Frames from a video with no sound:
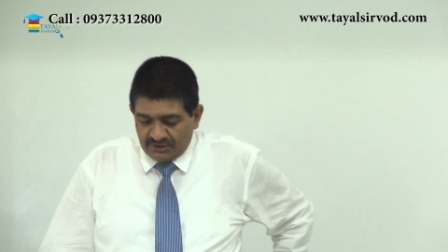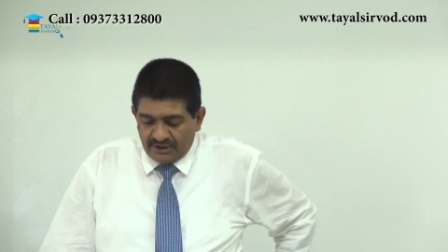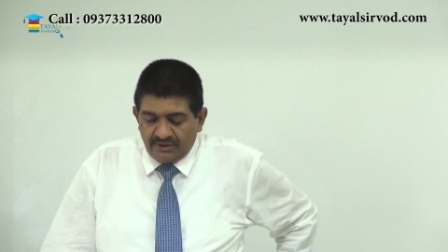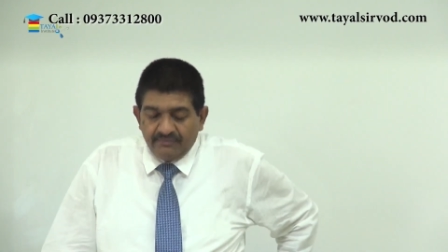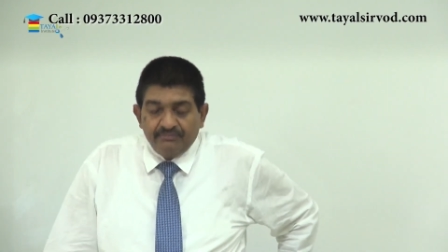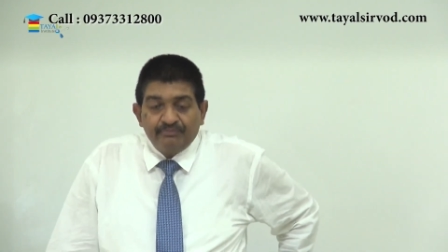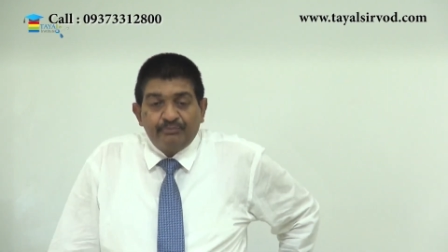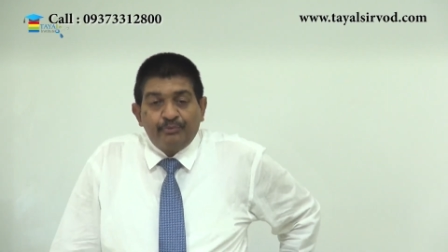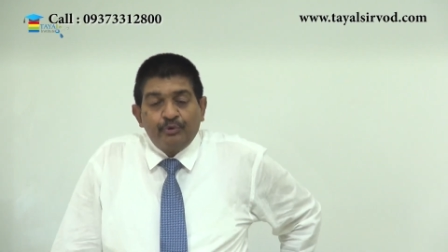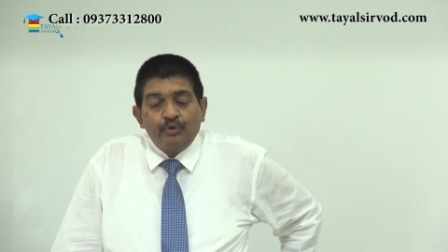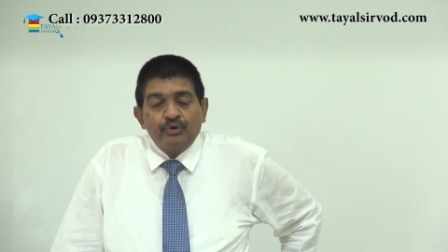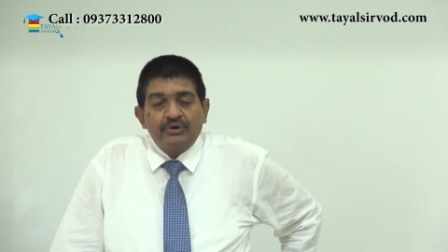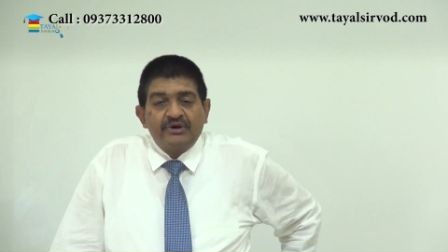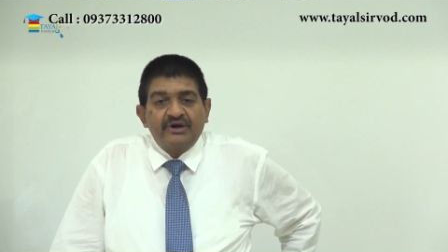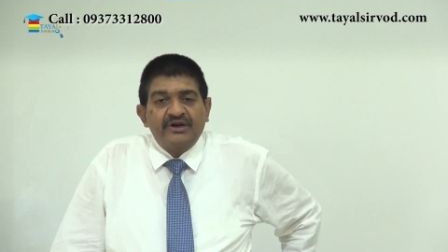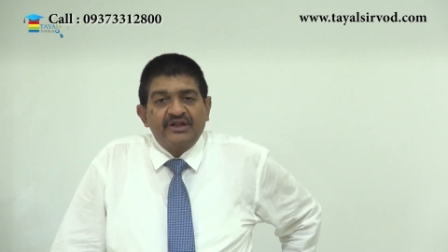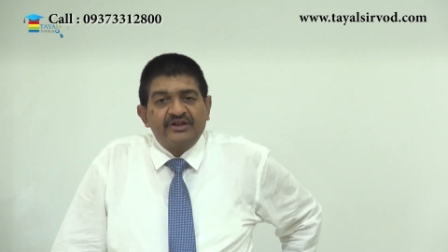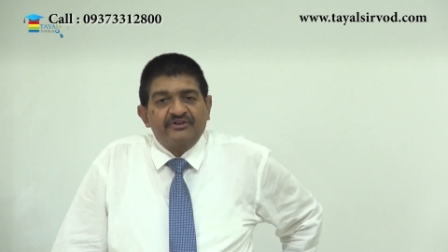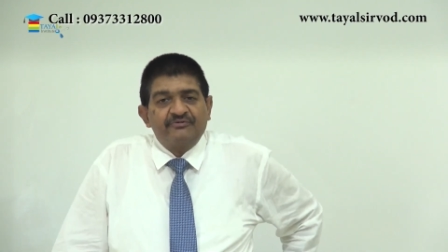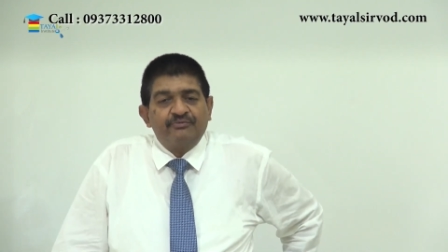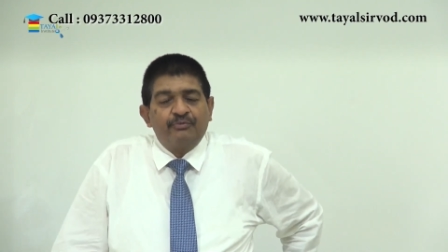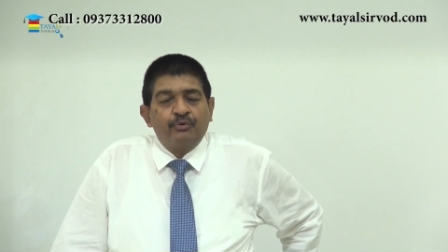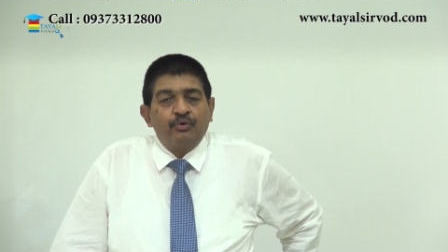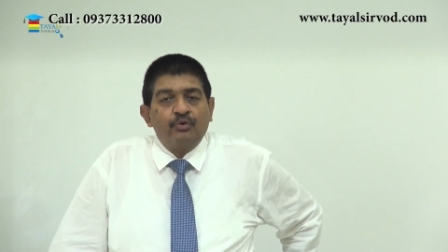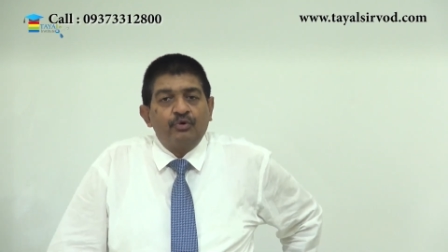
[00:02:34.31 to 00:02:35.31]
import and
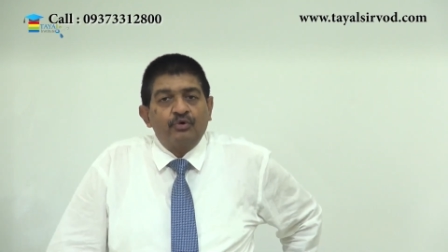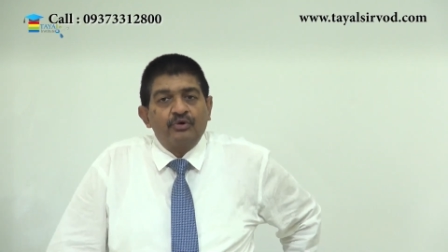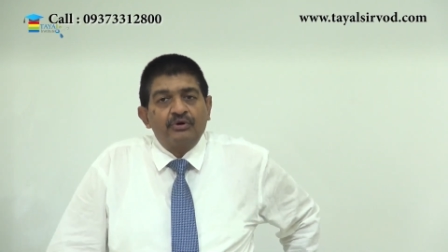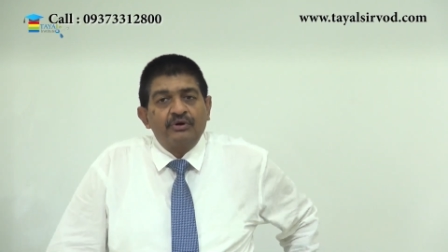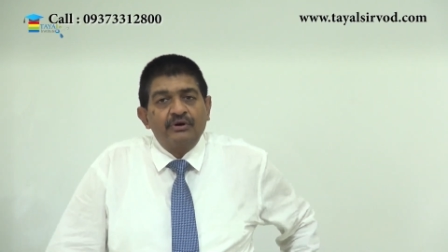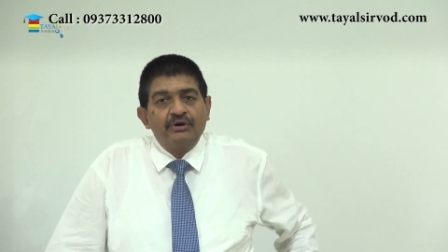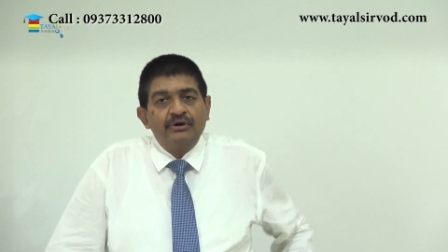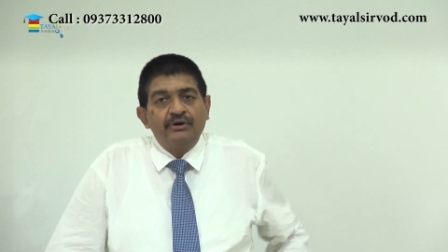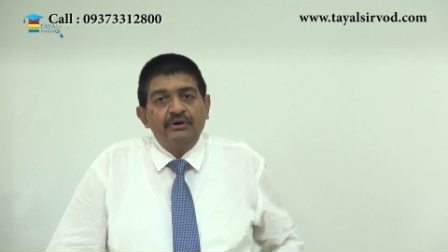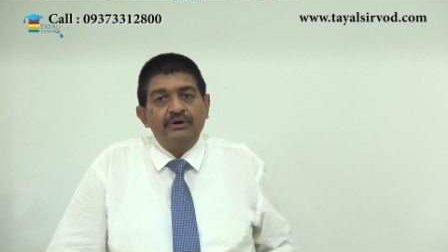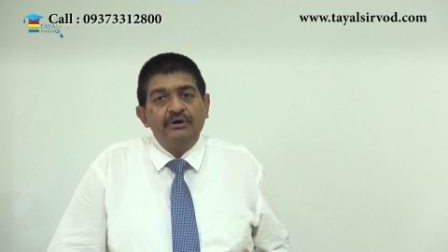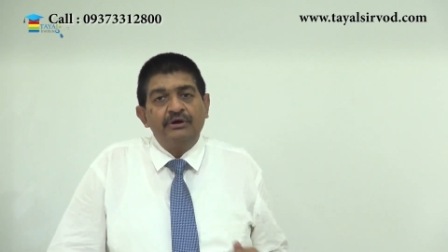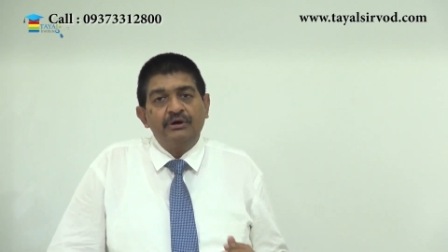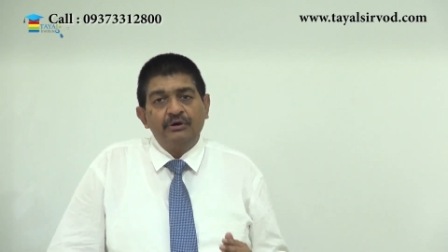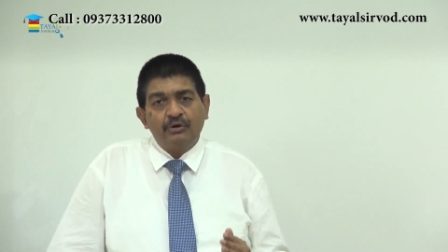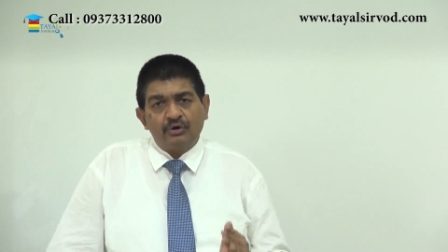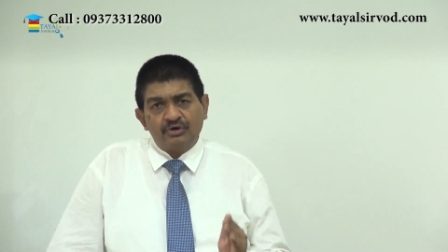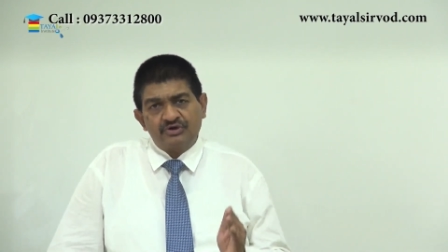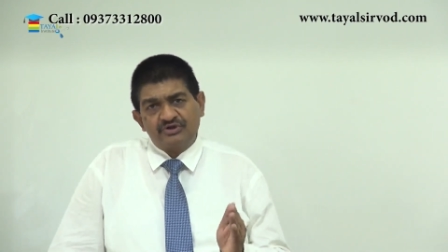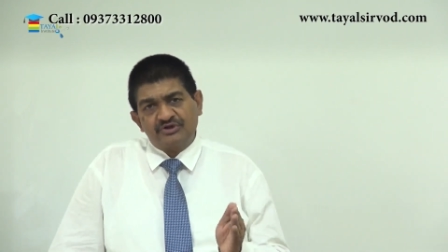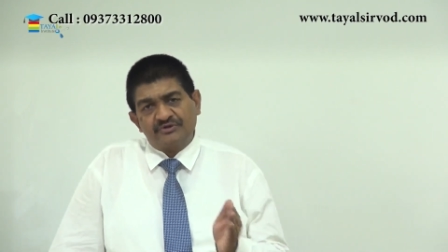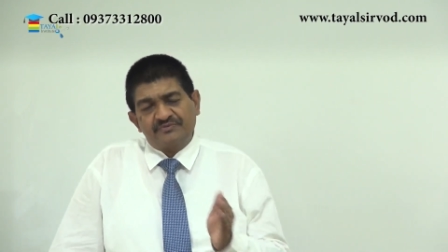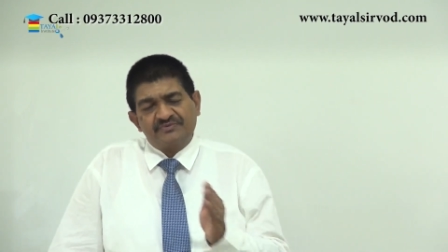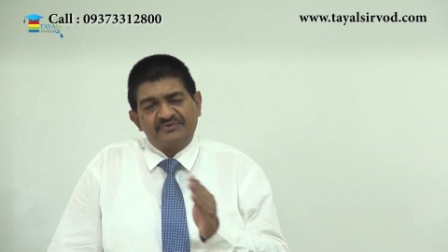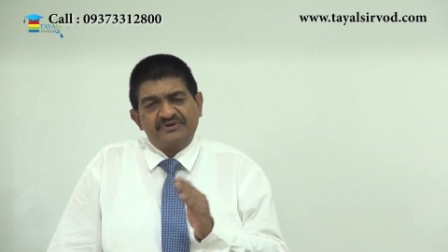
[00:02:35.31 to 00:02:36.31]
export
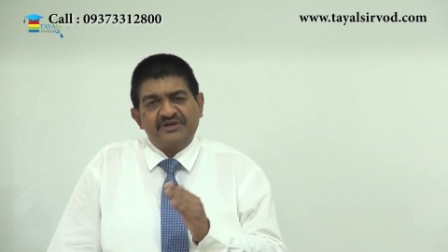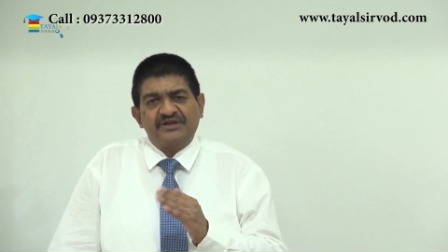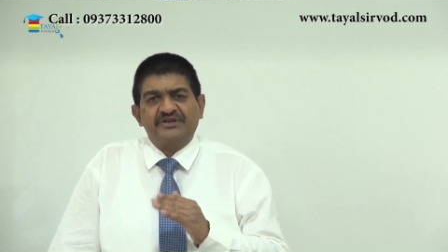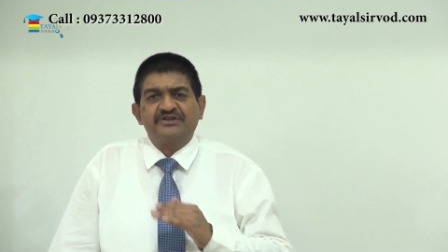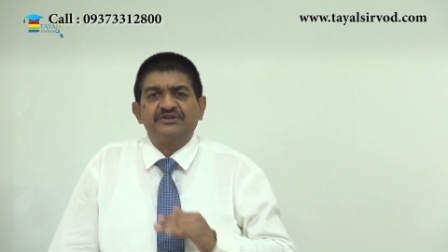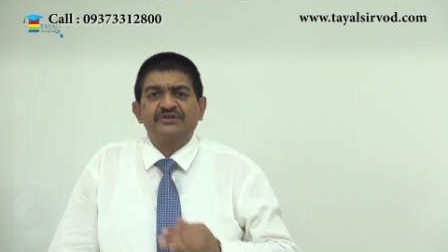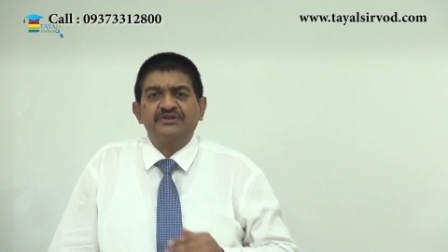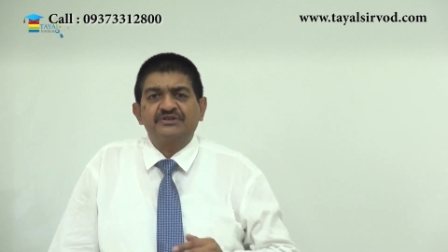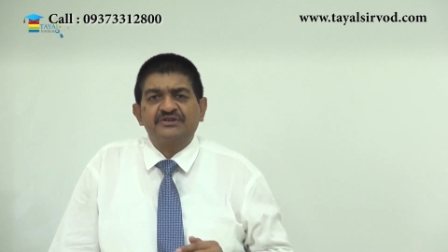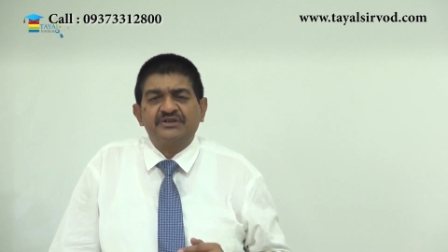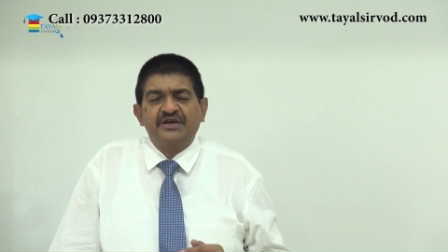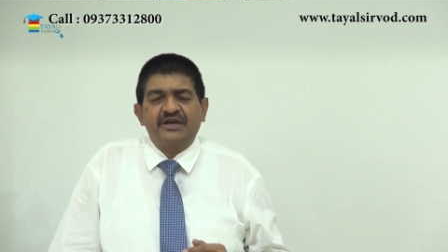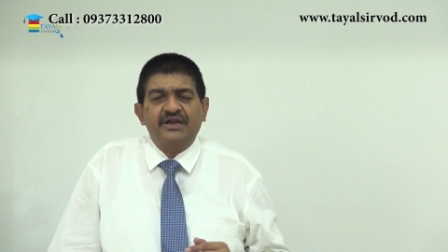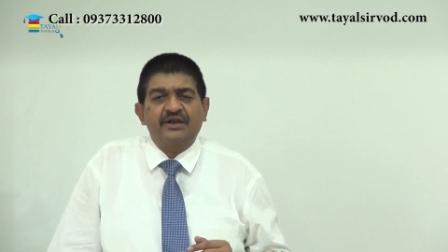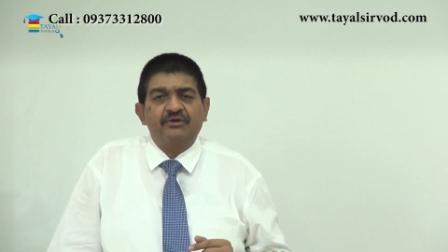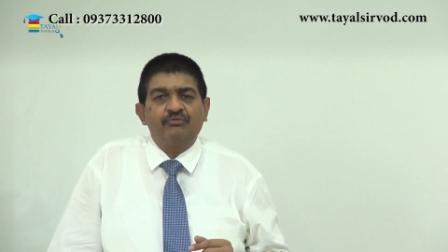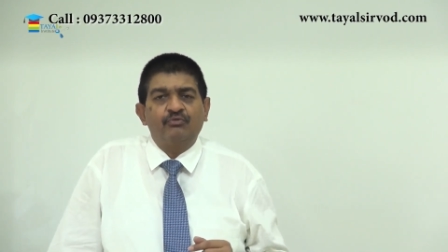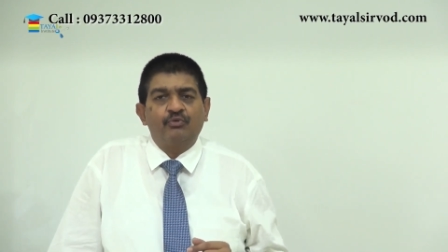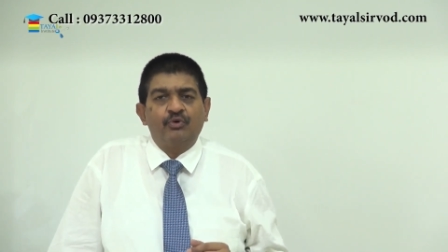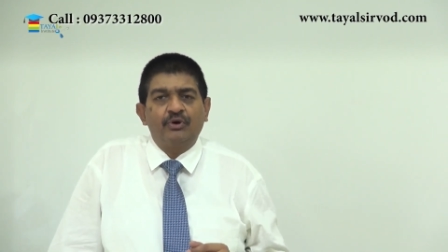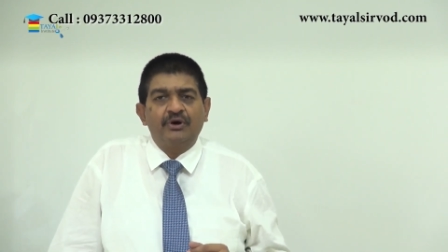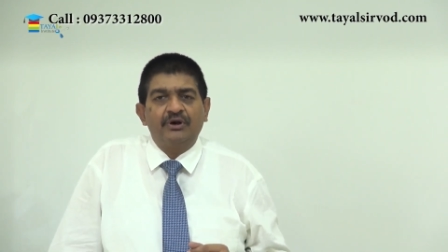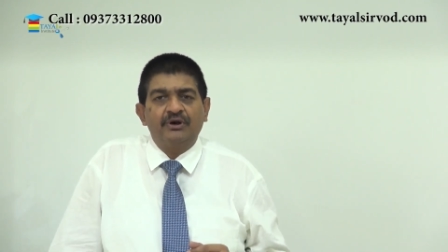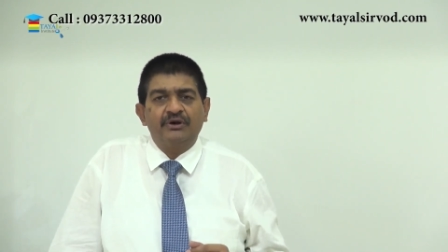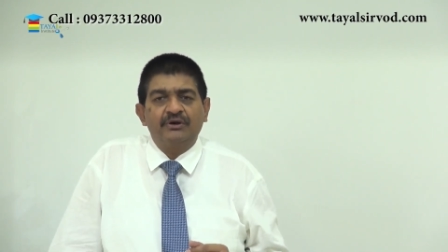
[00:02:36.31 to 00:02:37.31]
lots of sections are
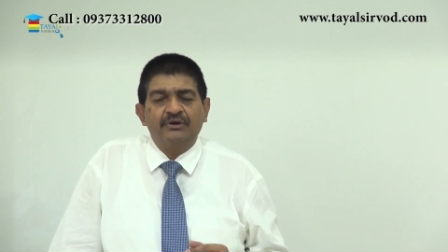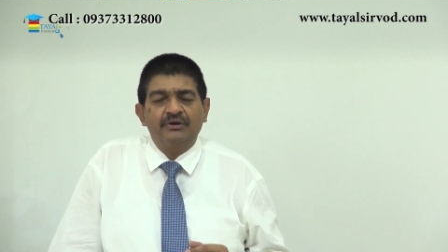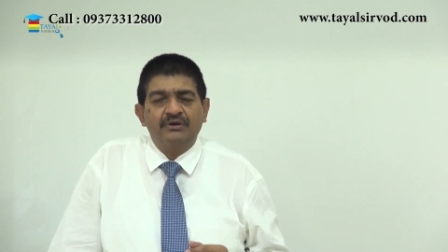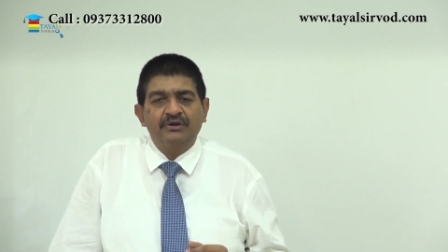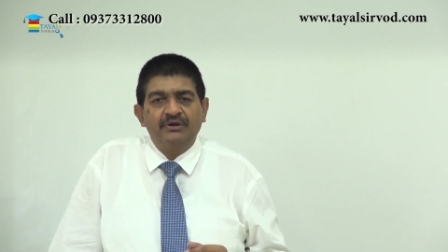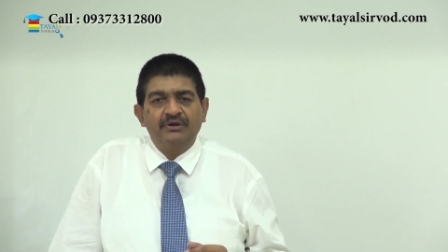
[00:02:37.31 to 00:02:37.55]
involved